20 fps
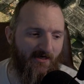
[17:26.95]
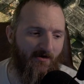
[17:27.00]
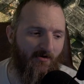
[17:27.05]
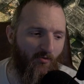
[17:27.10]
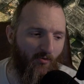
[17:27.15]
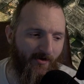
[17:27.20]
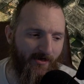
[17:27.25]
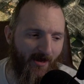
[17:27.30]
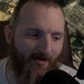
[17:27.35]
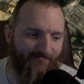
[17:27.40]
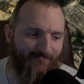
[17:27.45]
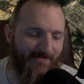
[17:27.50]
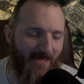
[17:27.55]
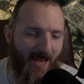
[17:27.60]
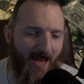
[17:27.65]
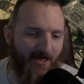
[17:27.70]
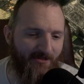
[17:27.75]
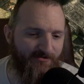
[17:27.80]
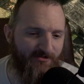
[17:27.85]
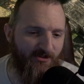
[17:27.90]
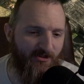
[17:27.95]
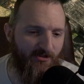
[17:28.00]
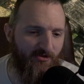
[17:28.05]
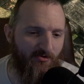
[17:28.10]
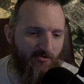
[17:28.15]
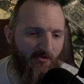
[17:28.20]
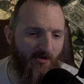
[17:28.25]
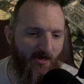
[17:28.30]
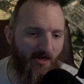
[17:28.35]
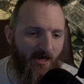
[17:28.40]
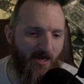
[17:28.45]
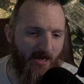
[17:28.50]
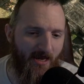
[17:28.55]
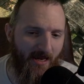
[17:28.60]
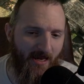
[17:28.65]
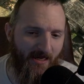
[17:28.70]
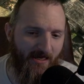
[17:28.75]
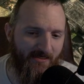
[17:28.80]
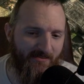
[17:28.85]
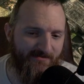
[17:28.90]
What I've died to
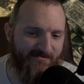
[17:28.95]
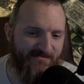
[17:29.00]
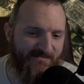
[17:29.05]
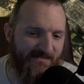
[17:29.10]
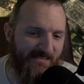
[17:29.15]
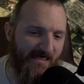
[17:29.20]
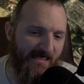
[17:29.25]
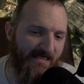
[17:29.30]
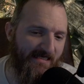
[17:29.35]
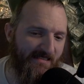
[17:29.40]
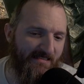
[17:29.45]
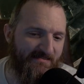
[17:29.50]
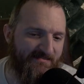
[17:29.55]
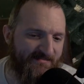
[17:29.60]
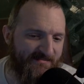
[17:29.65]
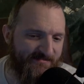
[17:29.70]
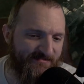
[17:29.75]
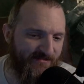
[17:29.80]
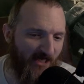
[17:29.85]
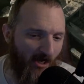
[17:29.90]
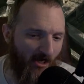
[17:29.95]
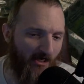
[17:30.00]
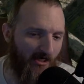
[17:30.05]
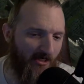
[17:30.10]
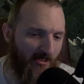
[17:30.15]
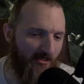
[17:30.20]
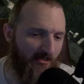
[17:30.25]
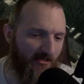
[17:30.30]
is getting stuck.